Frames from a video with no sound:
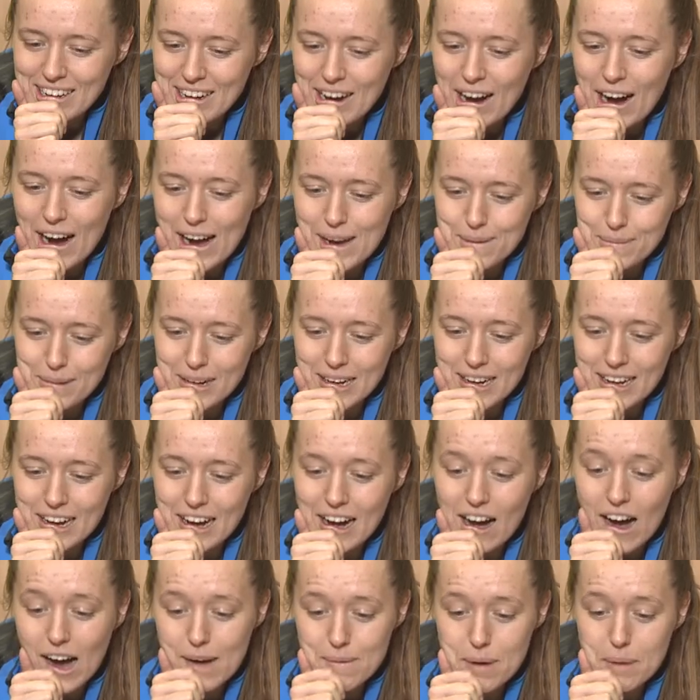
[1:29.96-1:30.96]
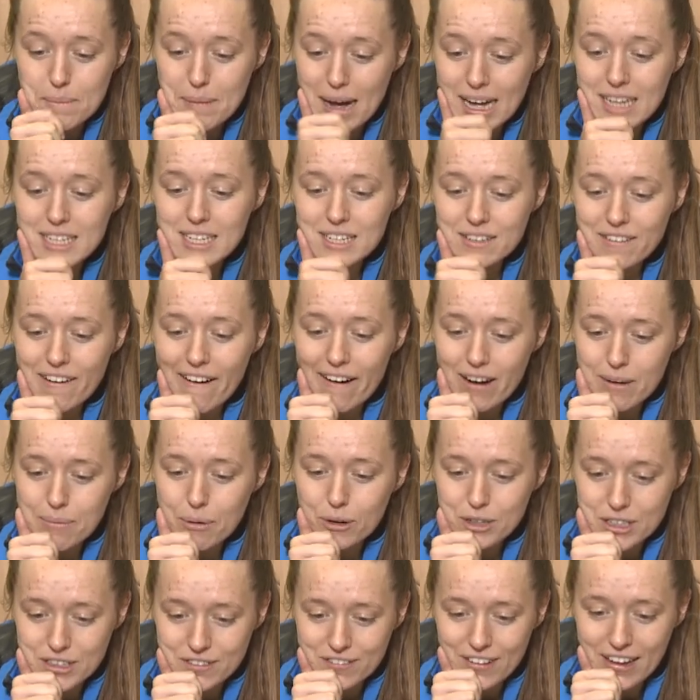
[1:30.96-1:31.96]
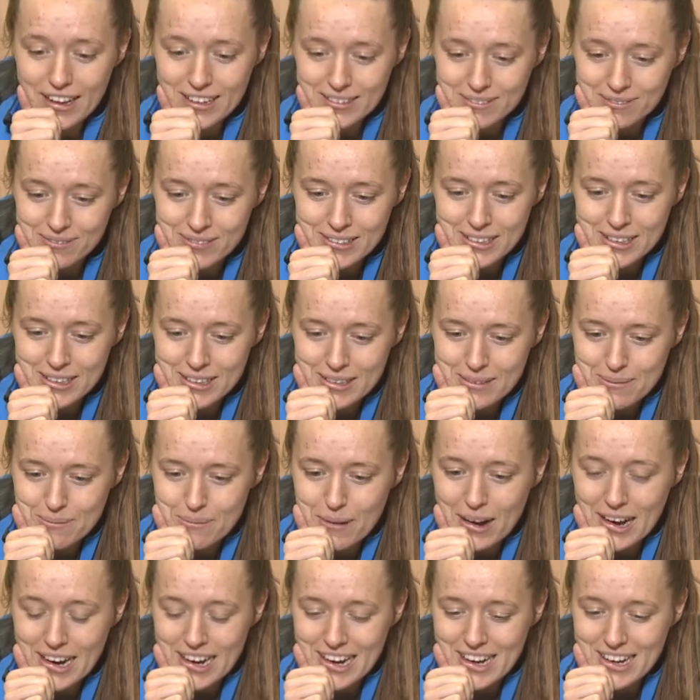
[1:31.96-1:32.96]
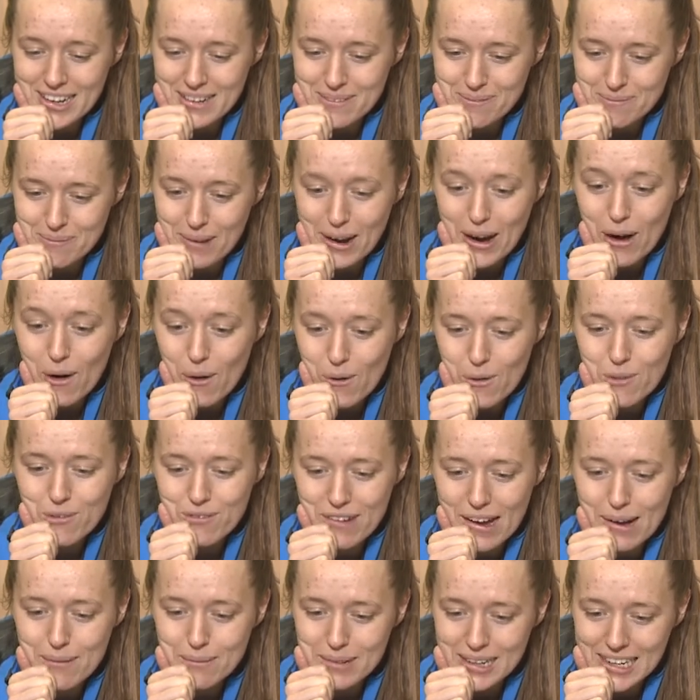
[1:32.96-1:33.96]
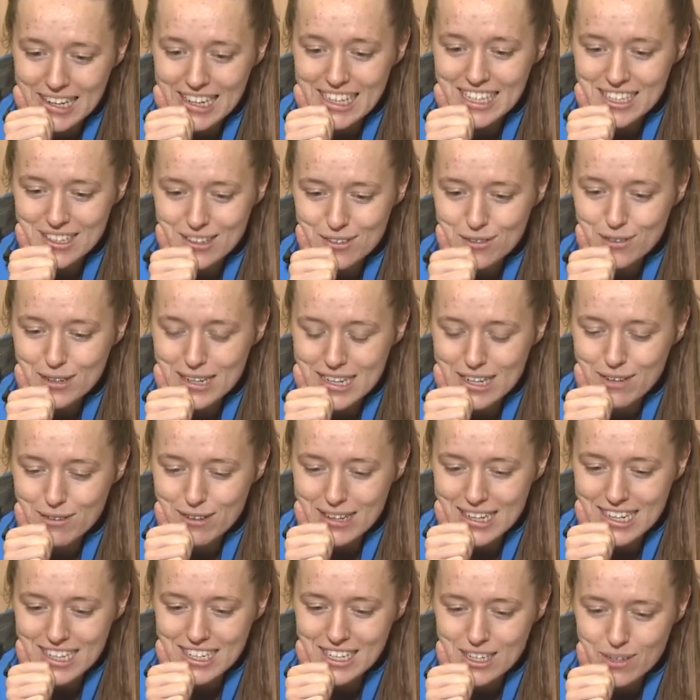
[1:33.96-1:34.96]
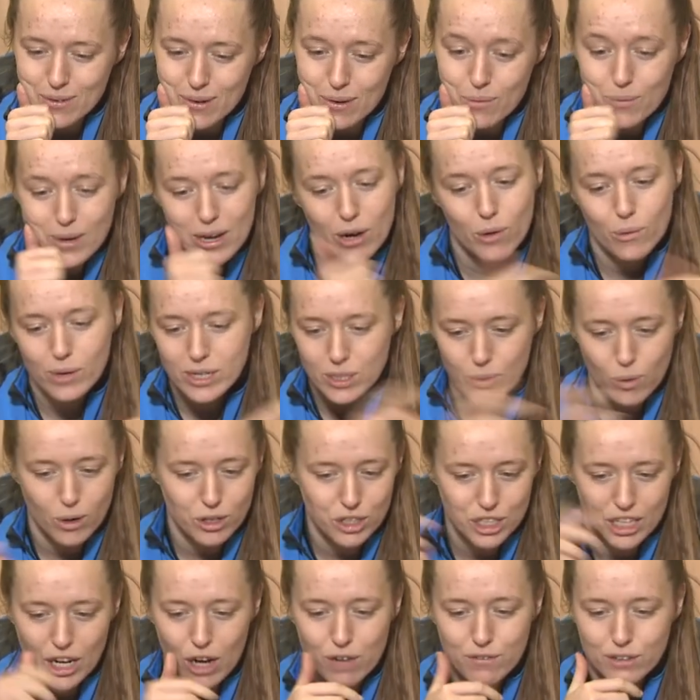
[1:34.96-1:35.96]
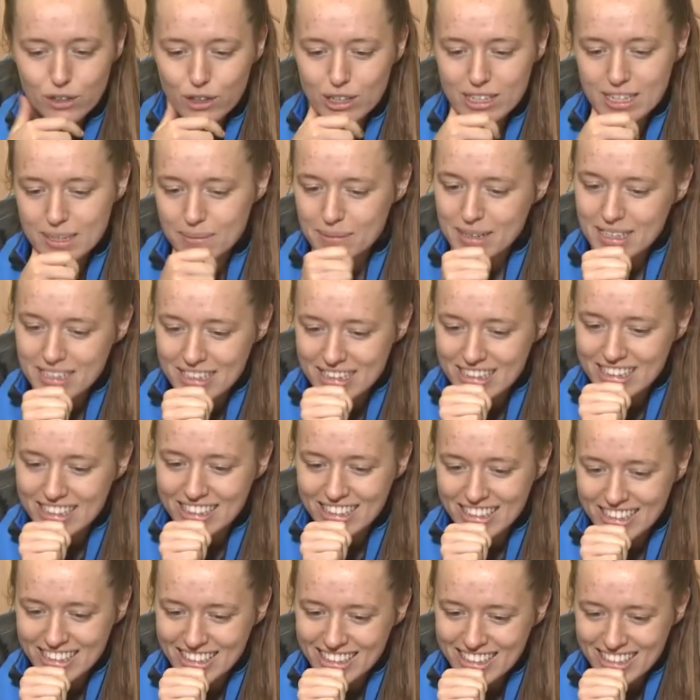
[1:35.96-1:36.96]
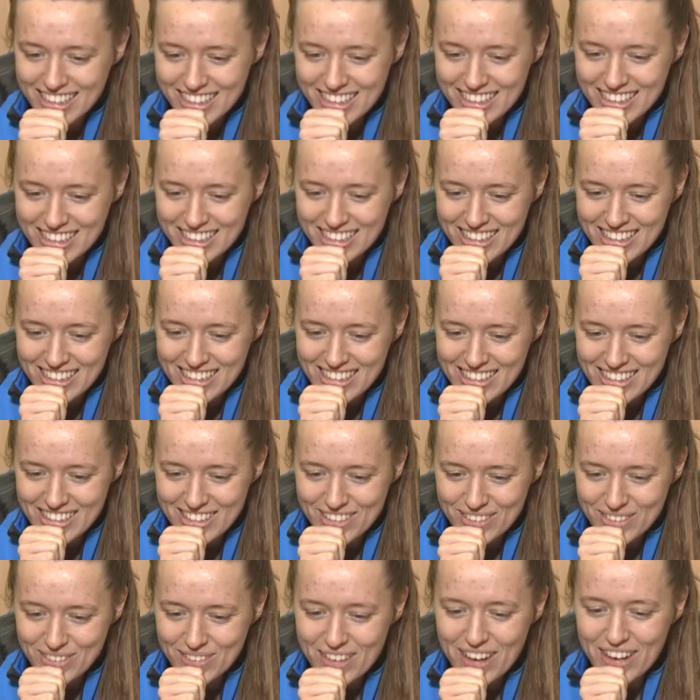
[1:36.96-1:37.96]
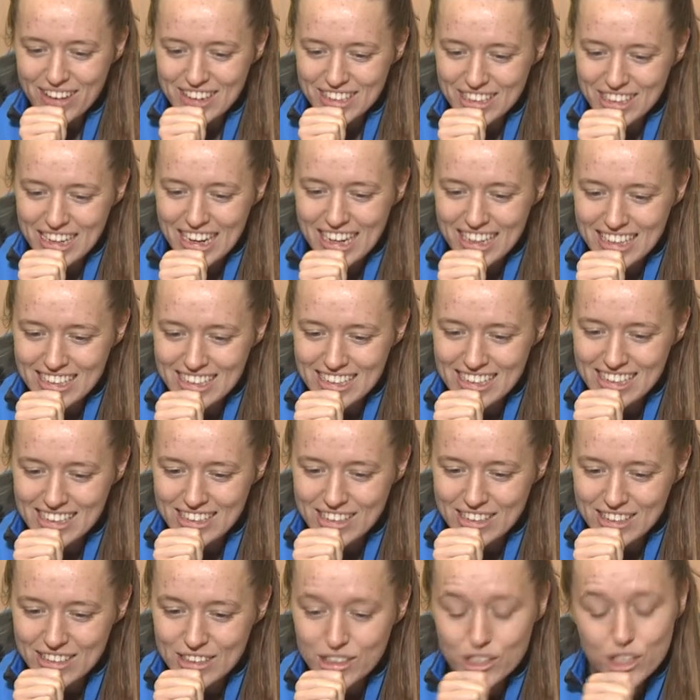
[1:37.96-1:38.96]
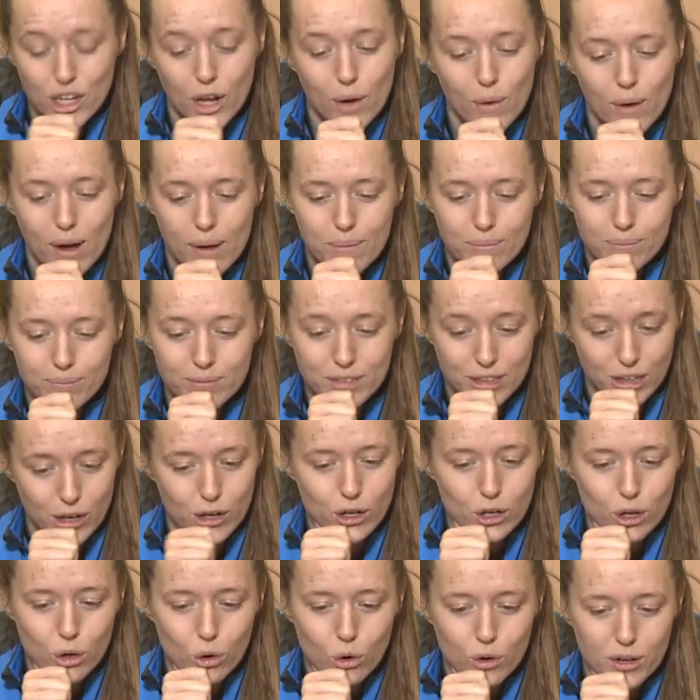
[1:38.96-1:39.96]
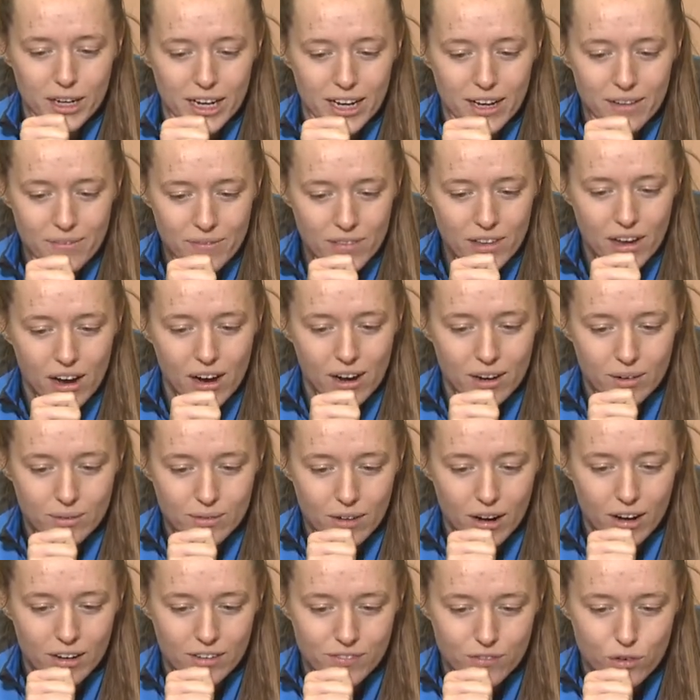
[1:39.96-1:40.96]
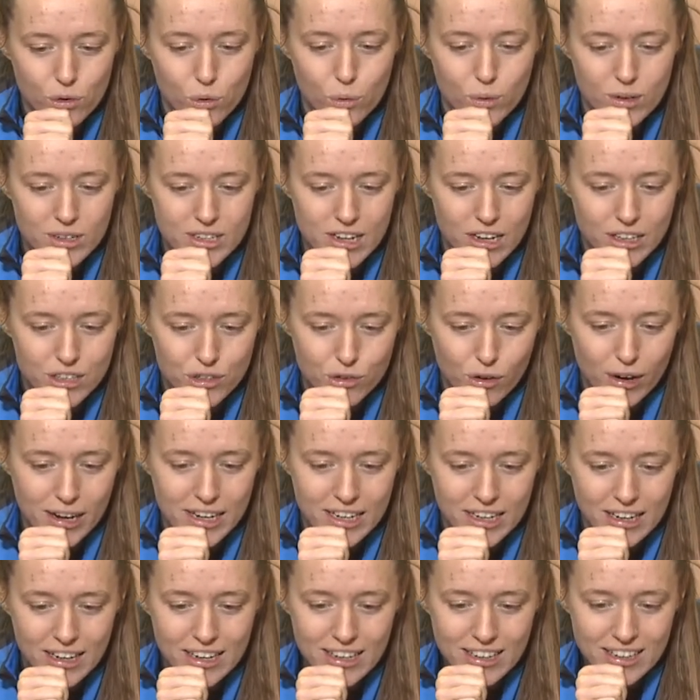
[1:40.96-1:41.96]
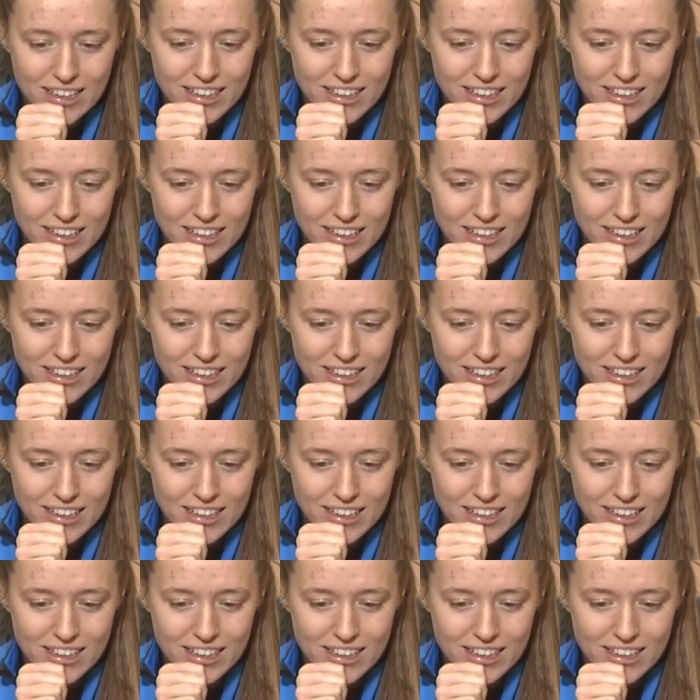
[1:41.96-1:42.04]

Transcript: I'm a massive Harry Potter fan. My whole family is really, really into it. We always watch it over Christmas. I'm very jealous. Do you know Claudia, our forward, our striker?